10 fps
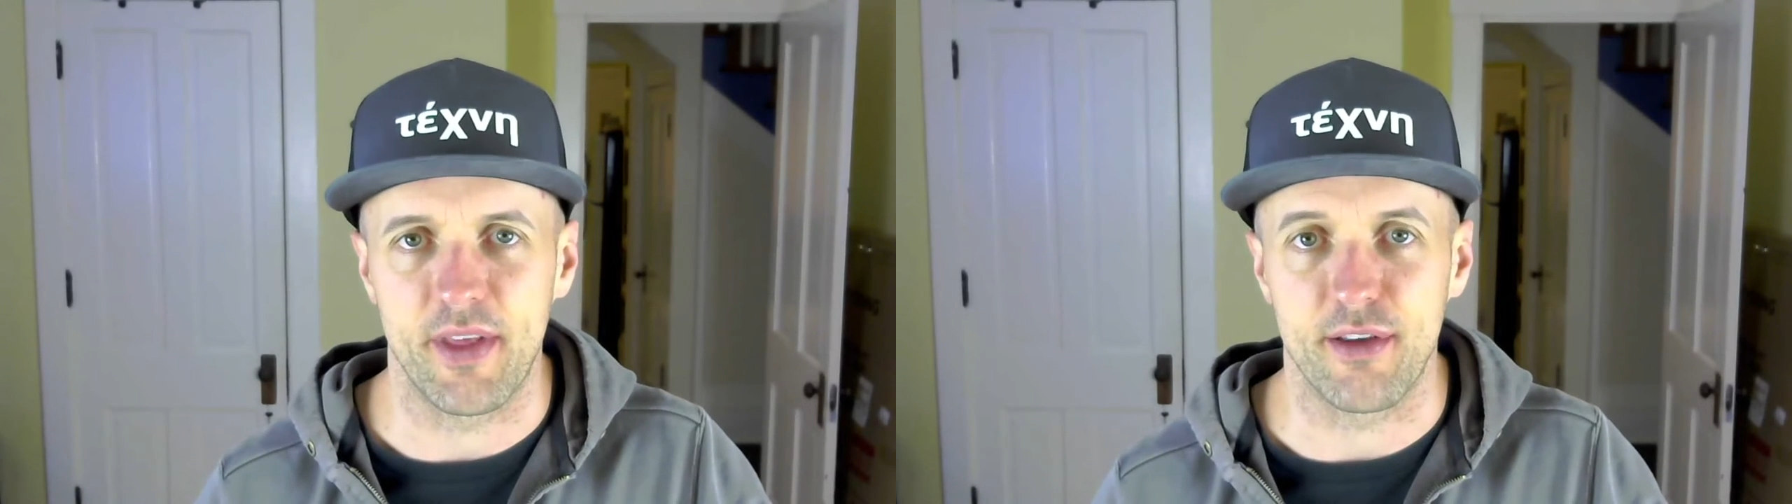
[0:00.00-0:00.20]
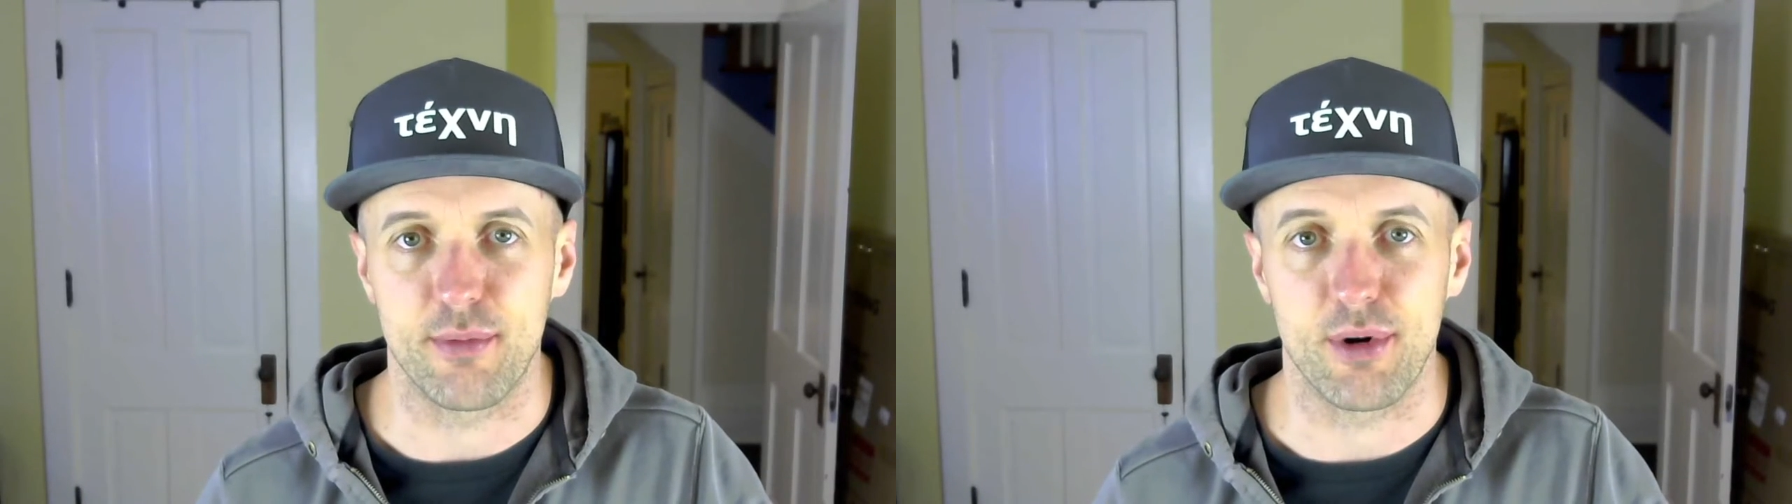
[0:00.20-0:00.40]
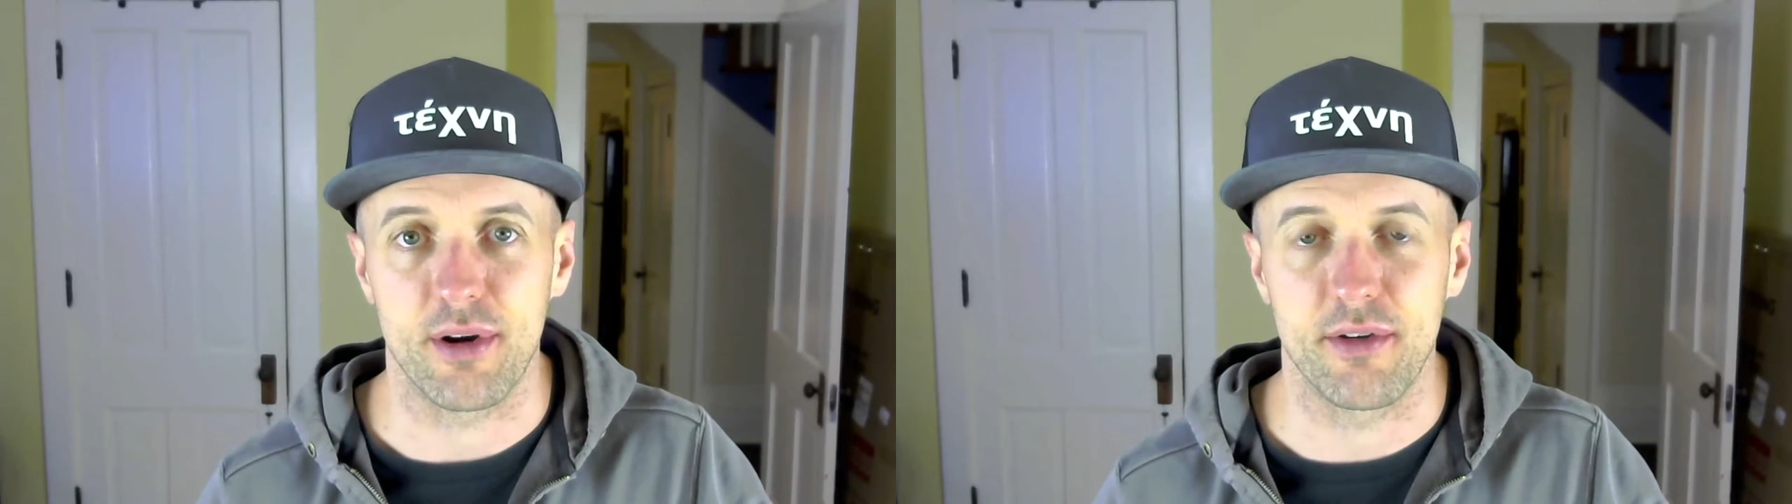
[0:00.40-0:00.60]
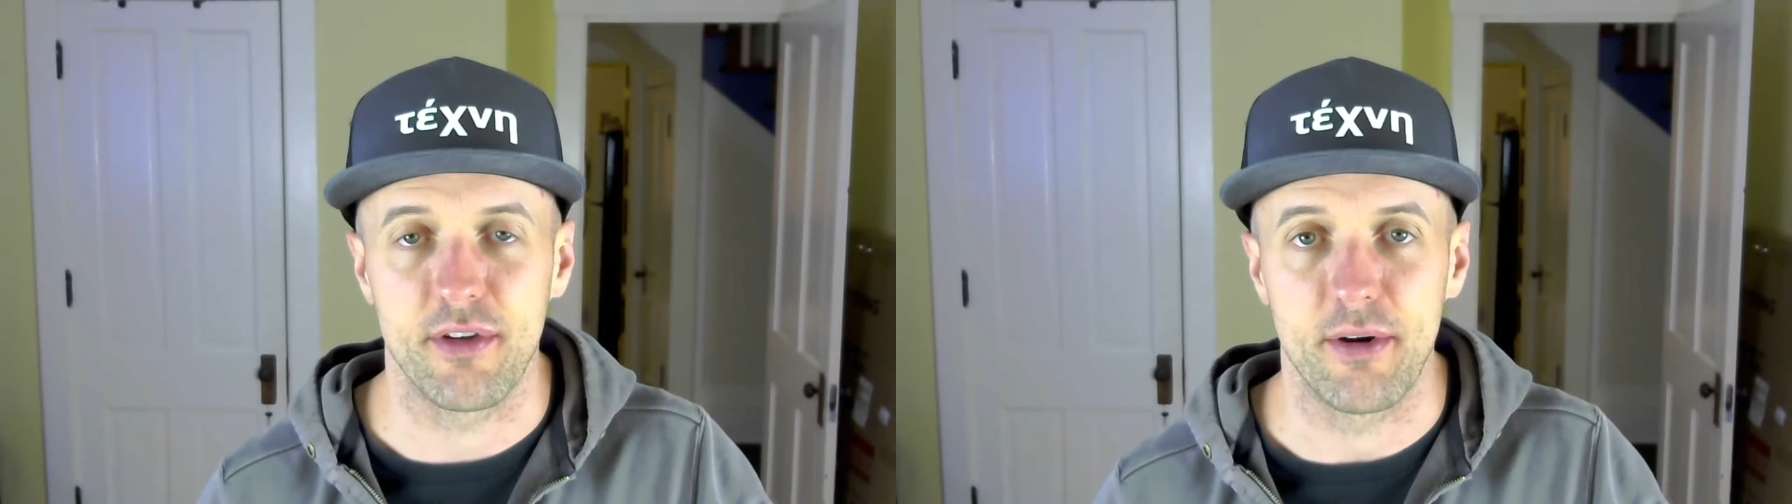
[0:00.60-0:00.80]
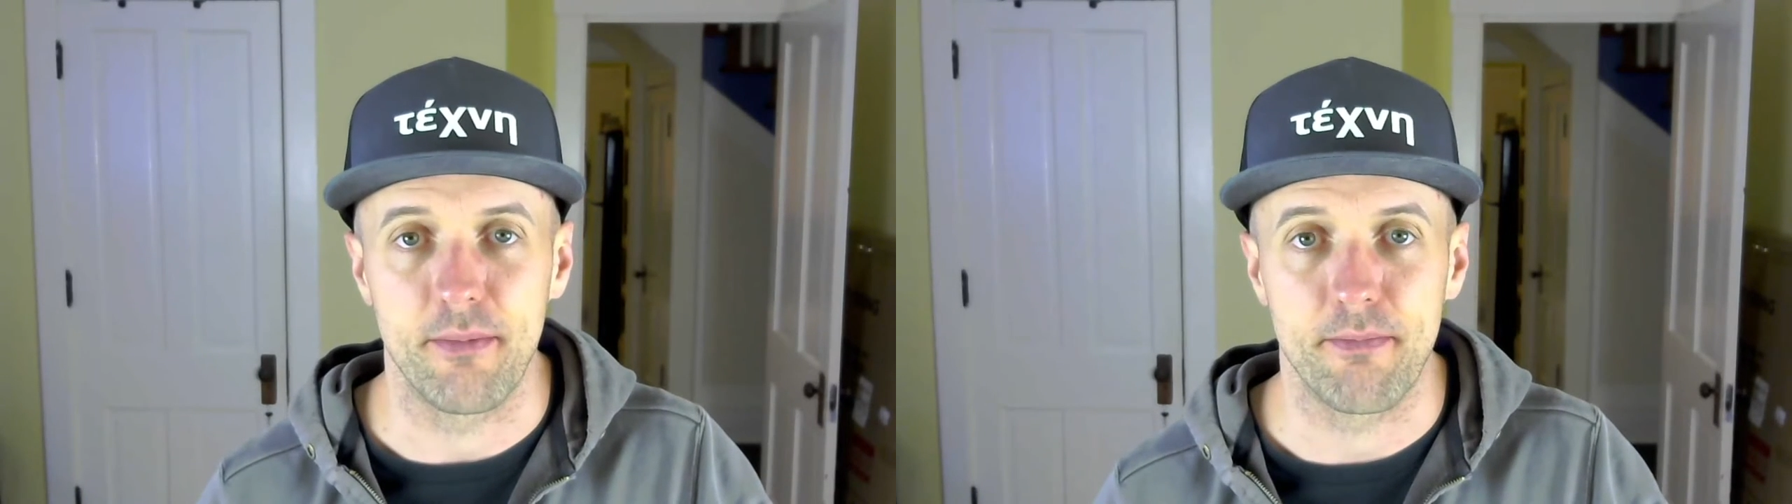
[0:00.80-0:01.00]
things work.
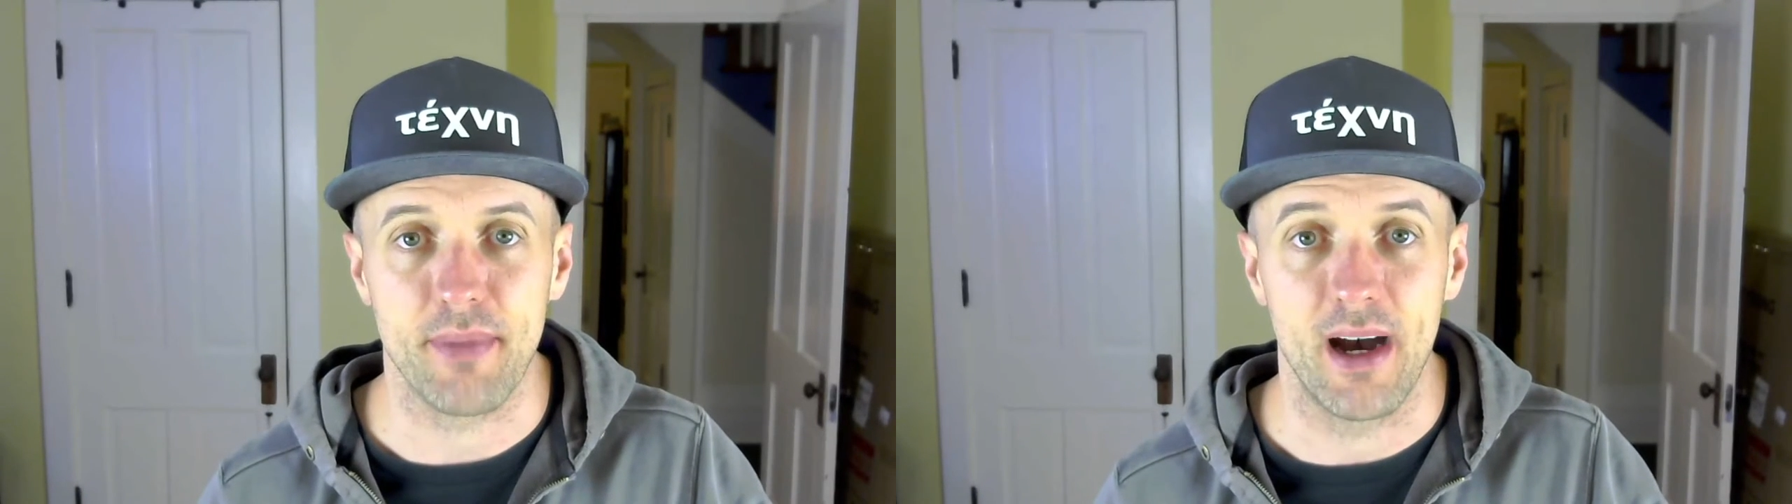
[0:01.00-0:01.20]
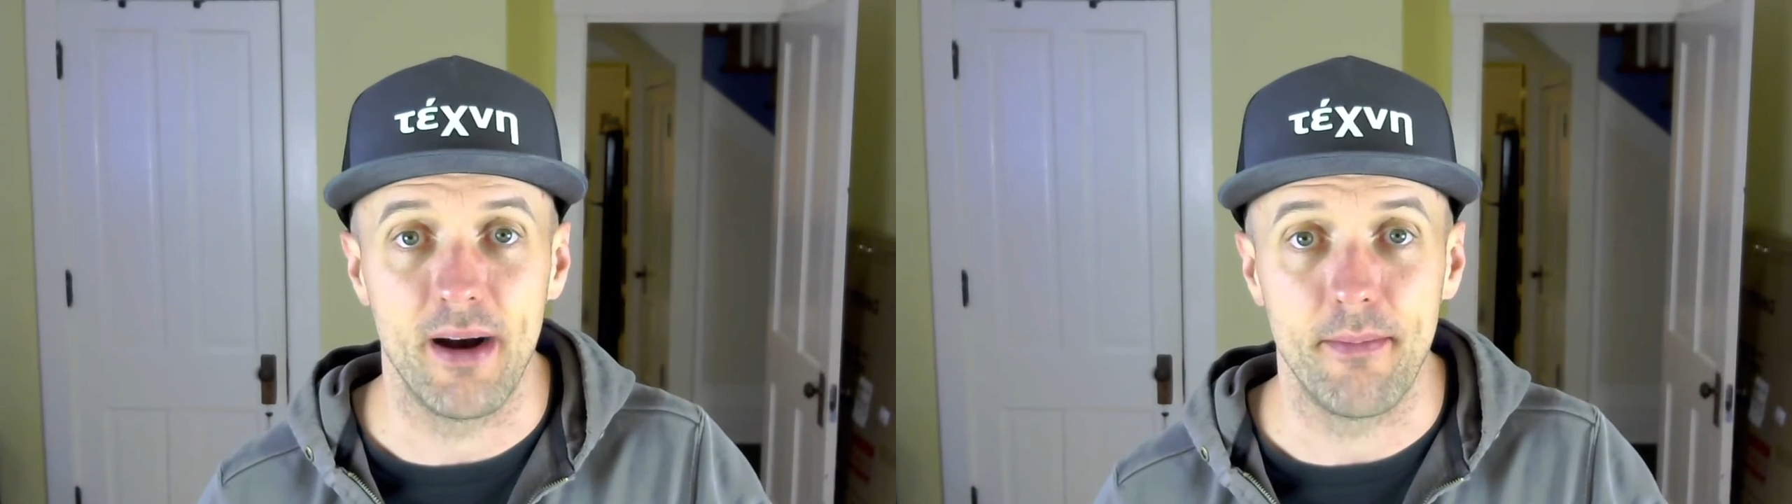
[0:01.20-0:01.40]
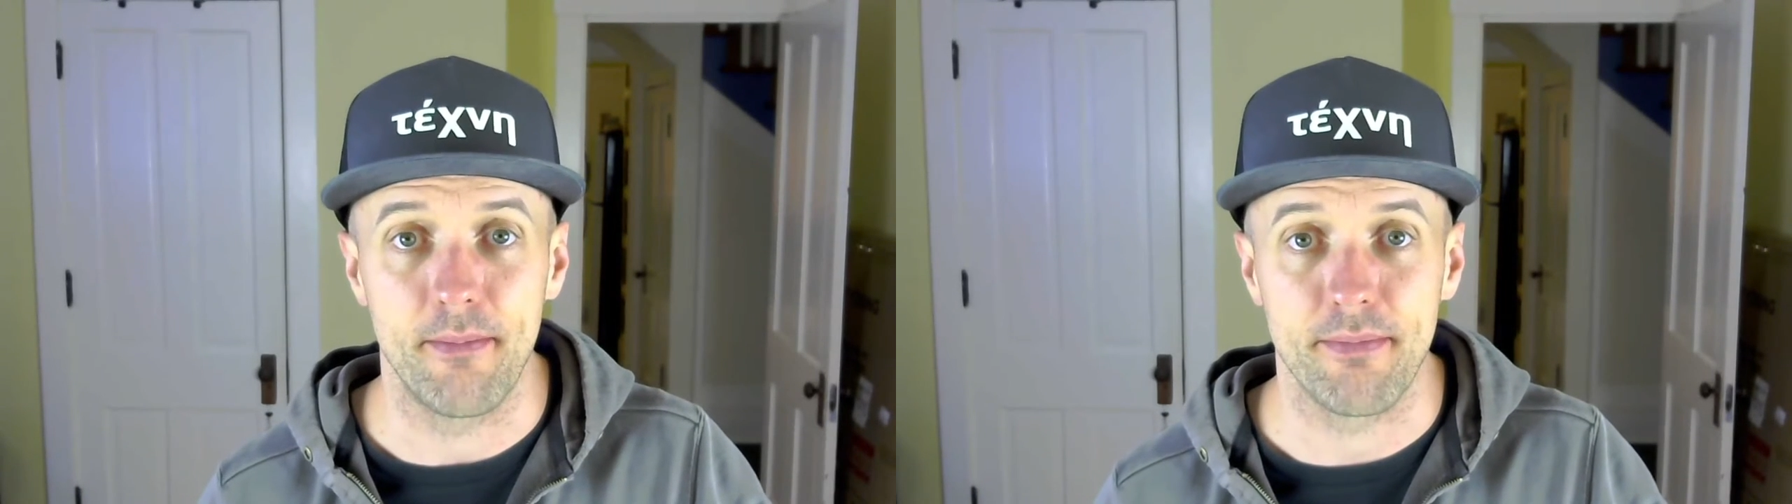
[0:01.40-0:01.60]
So. Um,